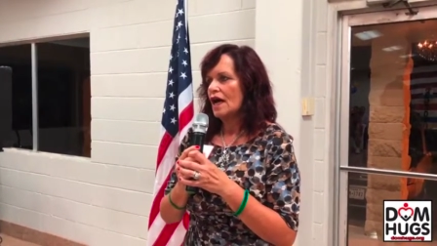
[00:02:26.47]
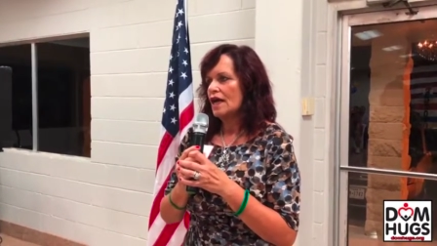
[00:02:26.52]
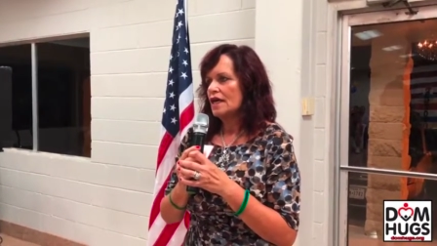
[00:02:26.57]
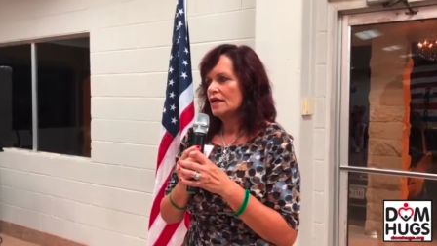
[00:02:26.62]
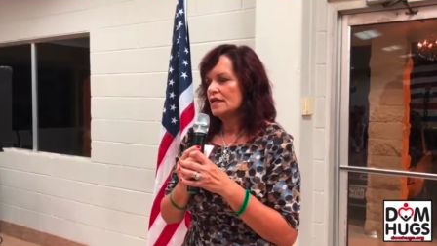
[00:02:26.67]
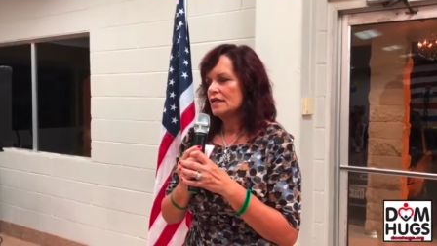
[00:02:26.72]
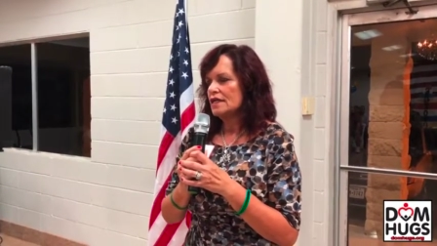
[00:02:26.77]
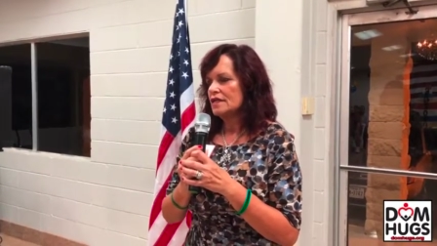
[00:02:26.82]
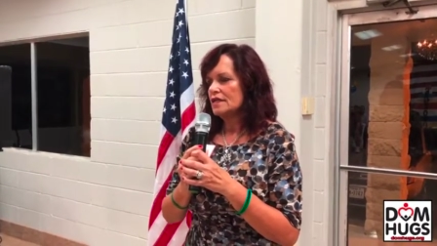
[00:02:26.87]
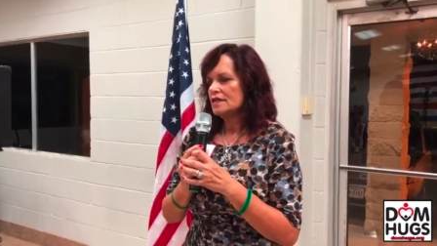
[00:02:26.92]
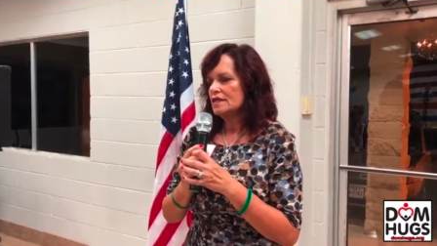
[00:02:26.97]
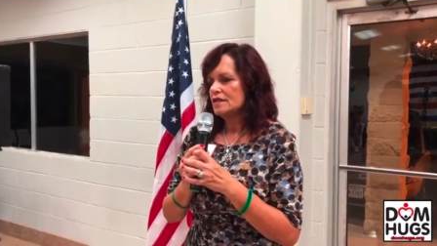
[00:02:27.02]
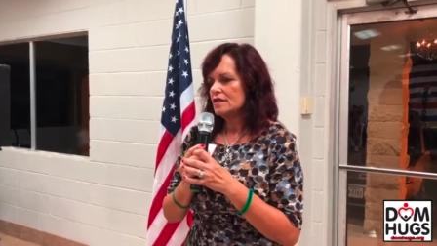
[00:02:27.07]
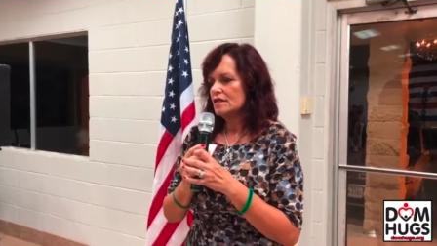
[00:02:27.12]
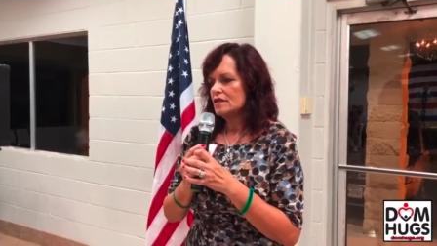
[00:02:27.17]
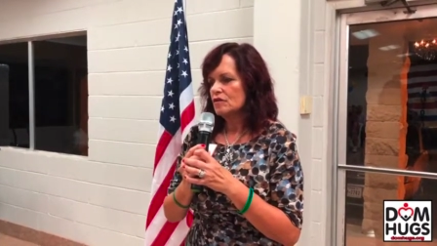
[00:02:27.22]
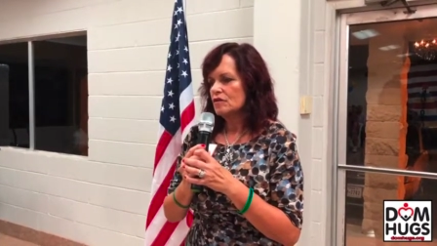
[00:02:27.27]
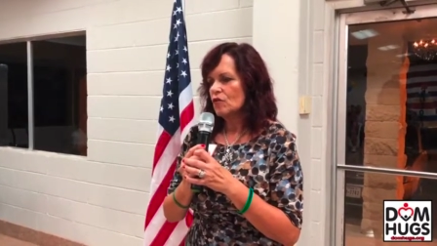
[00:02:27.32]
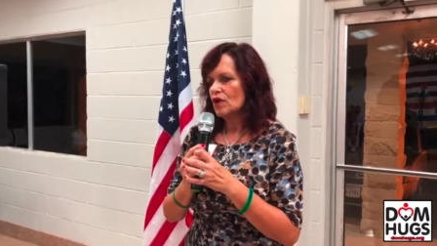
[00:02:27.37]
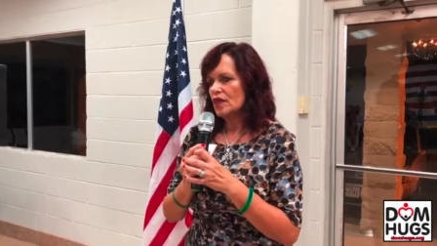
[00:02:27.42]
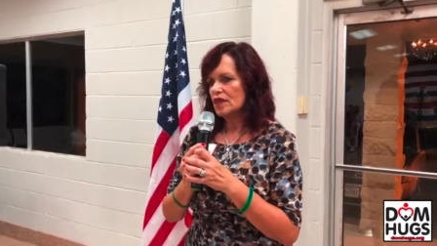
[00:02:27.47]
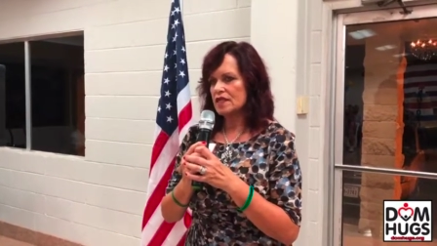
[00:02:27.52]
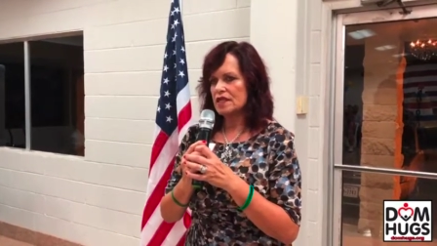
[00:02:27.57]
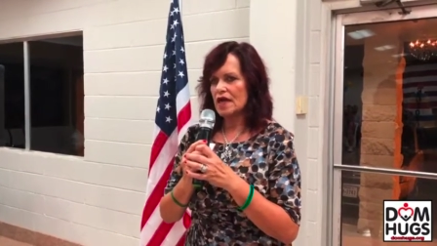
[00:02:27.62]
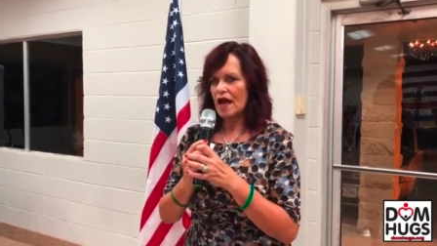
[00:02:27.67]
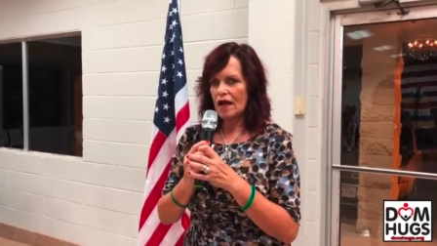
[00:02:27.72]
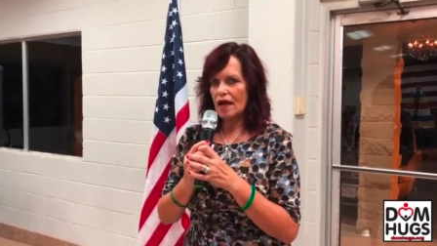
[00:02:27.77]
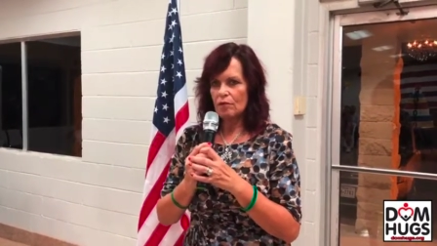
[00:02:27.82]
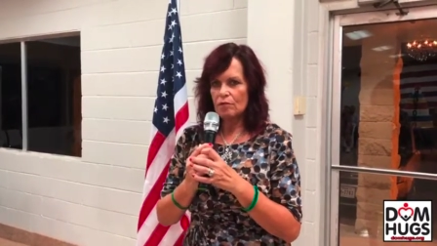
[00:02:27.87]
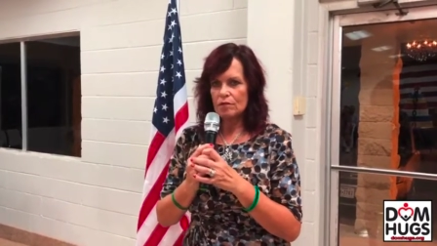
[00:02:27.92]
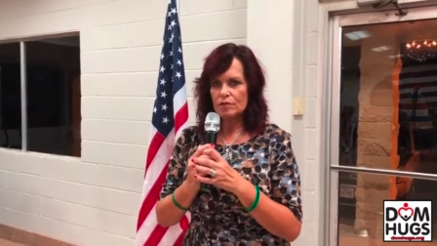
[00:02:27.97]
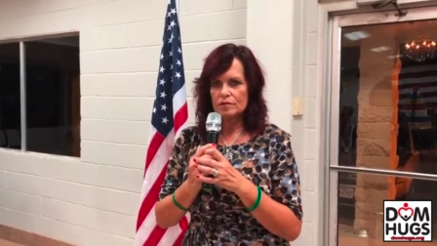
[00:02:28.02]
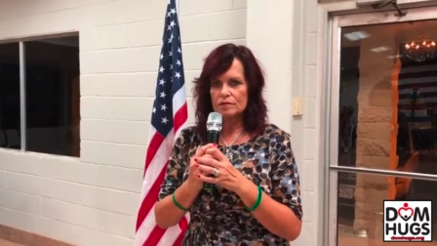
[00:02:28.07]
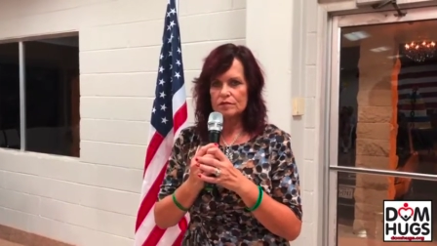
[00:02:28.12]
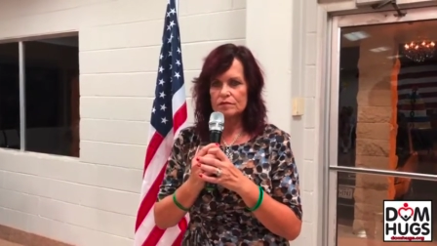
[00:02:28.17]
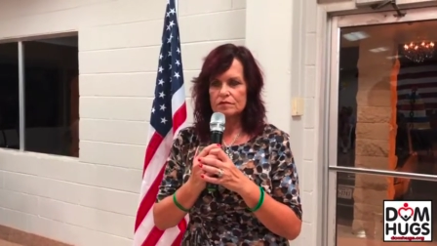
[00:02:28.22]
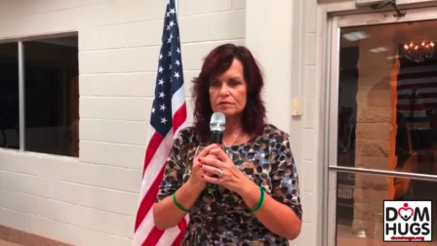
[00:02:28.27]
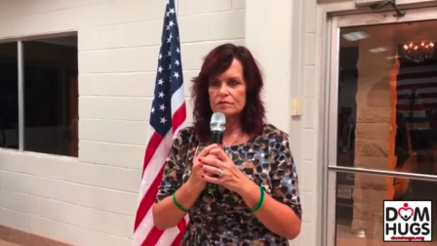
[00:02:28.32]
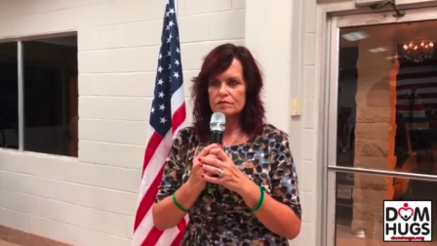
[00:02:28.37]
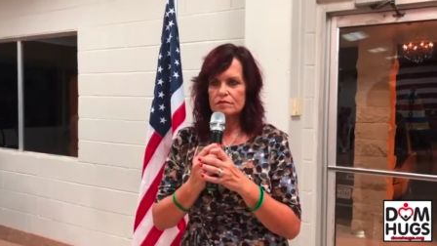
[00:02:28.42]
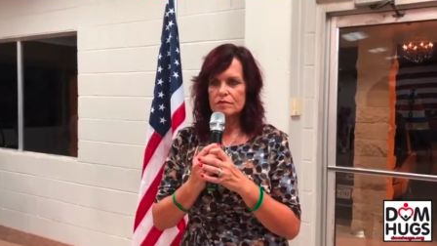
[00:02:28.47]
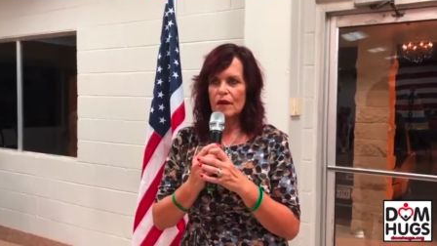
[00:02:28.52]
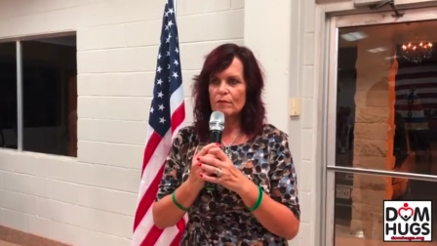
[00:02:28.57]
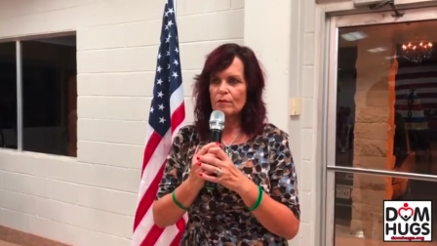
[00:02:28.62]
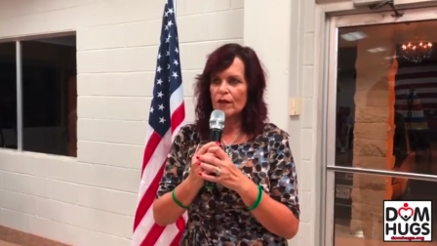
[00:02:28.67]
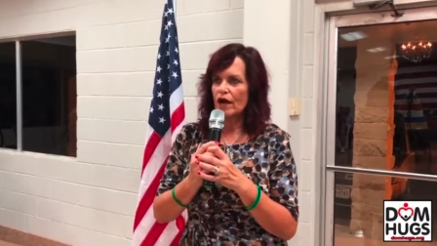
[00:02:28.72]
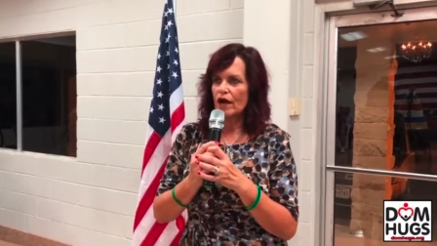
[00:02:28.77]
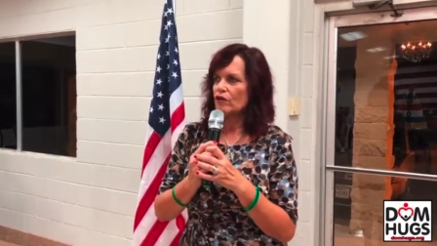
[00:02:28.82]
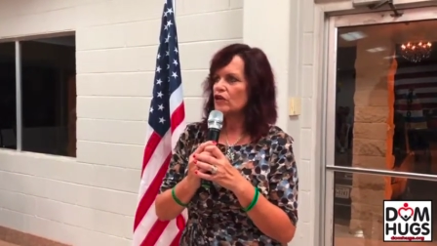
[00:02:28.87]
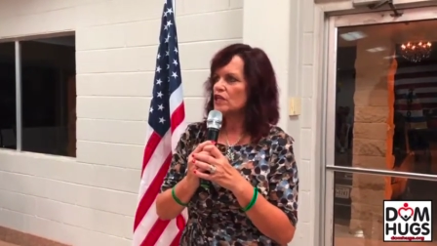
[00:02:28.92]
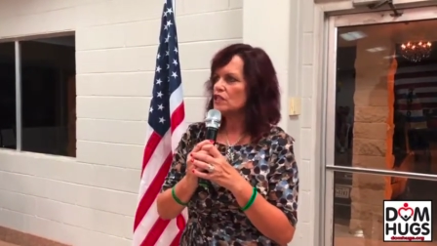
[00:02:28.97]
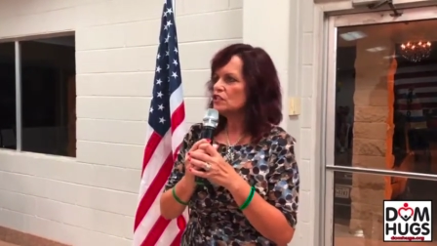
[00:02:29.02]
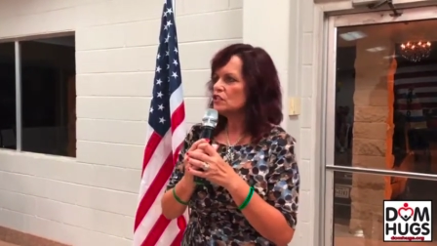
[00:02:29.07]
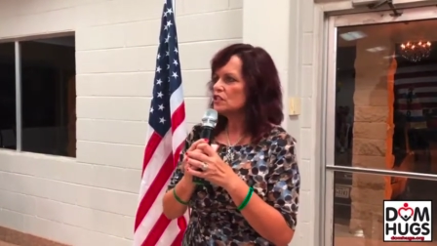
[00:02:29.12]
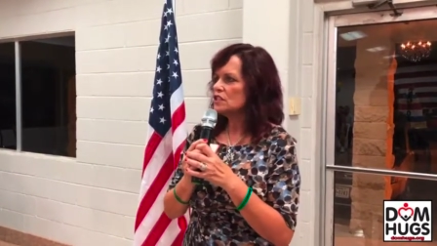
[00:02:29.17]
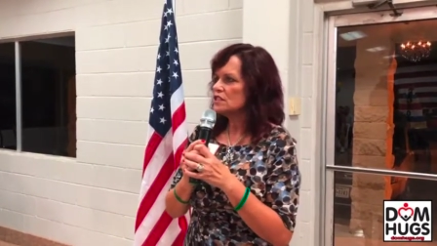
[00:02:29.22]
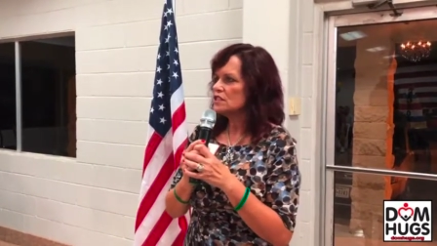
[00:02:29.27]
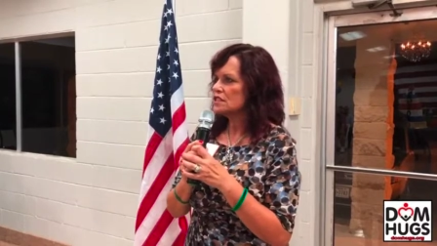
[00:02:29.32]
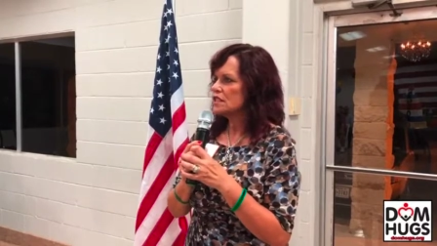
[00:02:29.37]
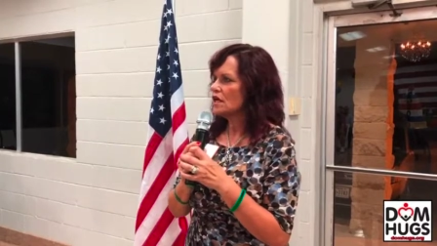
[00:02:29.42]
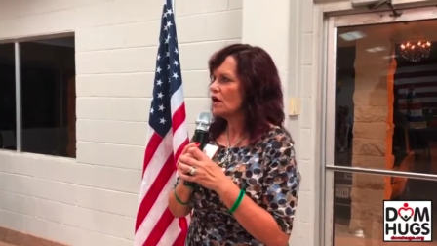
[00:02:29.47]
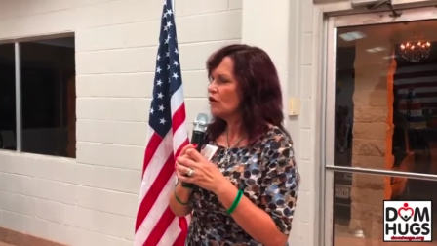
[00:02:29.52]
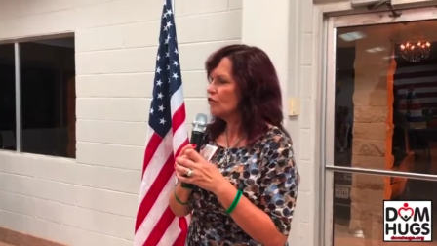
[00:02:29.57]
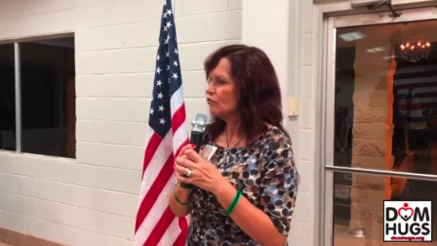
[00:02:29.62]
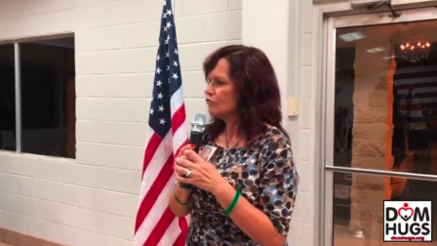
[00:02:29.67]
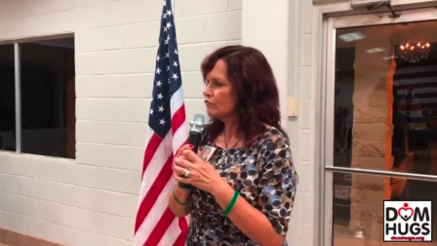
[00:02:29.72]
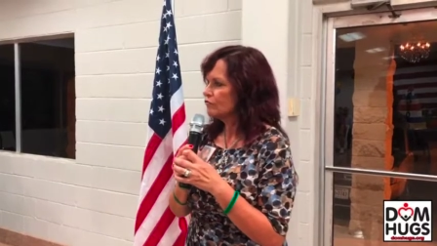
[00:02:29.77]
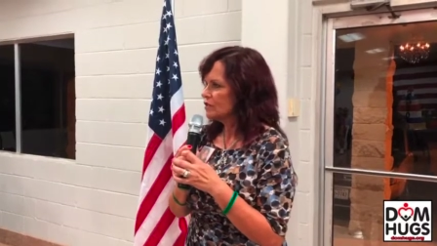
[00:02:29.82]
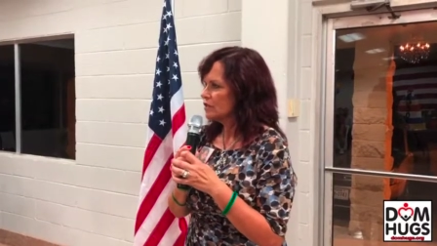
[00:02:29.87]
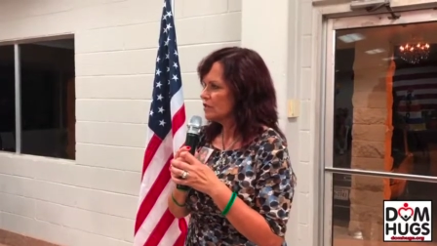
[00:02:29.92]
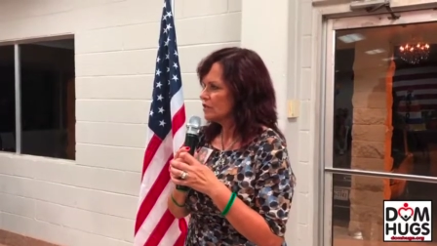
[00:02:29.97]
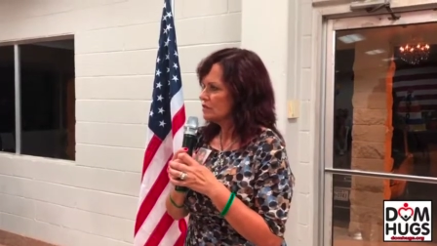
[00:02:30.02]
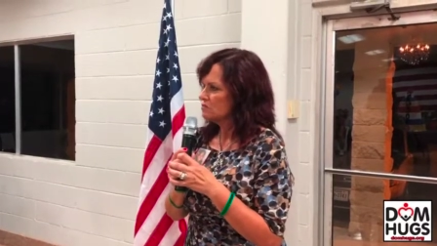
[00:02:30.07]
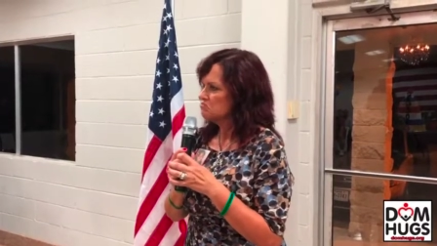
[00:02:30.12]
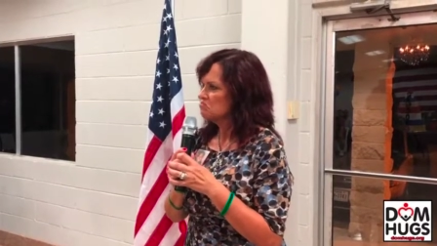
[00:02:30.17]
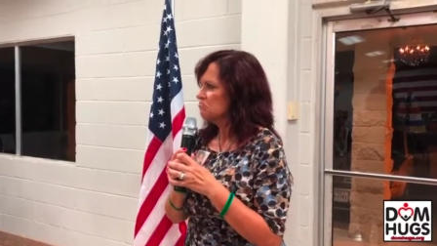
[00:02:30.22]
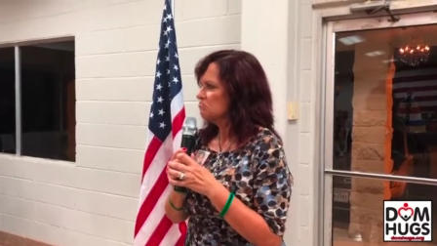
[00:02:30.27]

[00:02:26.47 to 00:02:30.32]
And with time, my marriage dissolved.